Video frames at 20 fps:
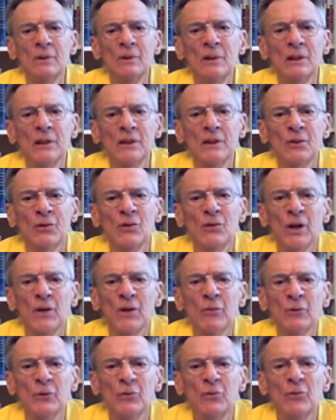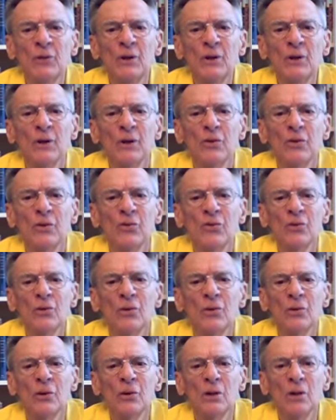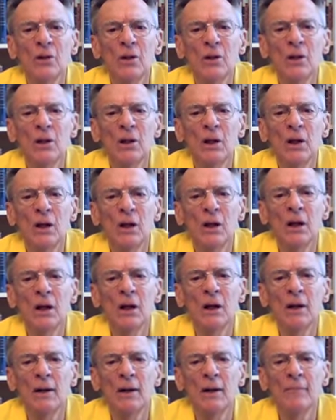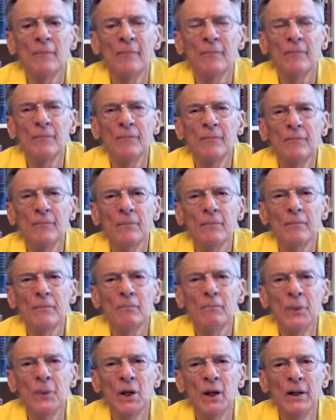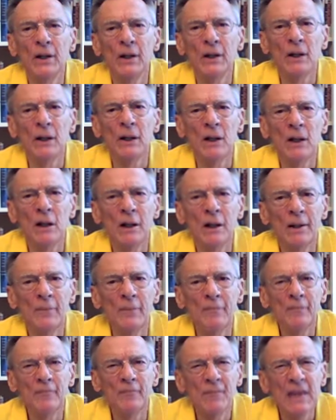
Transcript: uh, under self-defense. Uh, but uh,